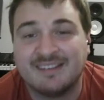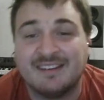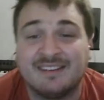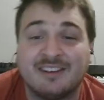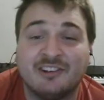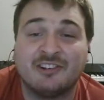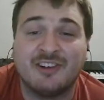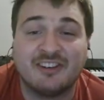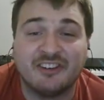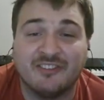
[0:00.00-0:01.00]
That's a good
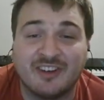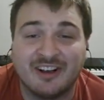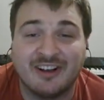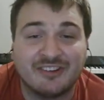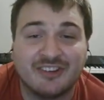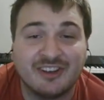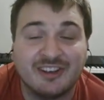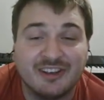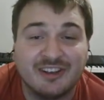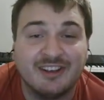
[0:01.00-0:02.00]
question because
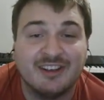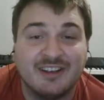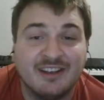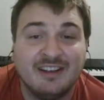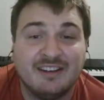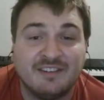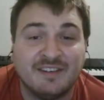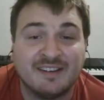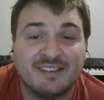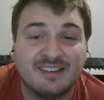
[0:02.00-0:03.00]
the
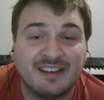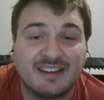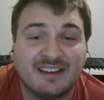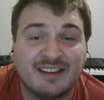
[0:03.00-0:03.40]
things